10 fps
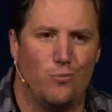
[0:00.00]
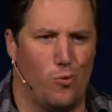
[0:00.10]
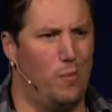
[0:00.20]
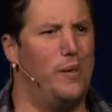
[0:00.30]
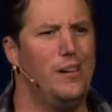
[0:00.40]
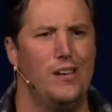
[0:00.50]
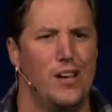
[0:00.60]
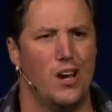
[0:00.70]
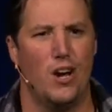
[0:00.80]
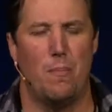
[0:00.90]
Woman,
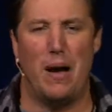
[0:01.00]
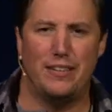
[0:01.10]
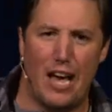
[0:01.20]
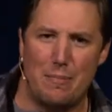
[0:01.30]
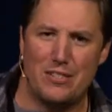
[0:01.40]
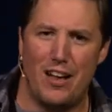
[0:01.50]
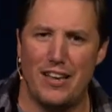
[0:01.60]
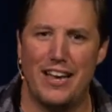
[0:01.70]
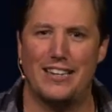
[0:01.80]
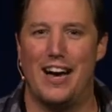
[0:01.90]
my time has not
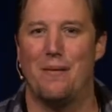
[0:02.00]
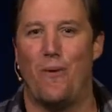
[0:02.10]
yet come.